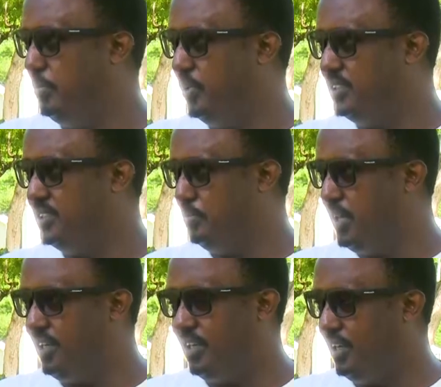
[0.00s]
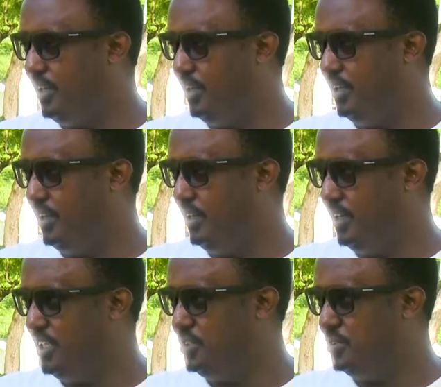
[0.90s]
policy making
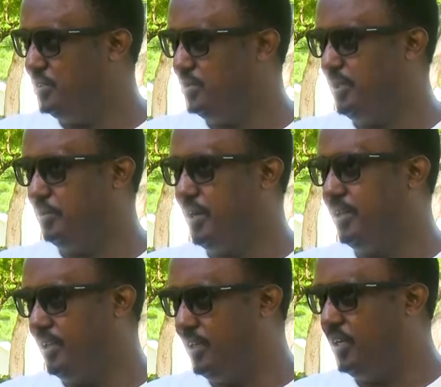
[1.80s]
issues, but rather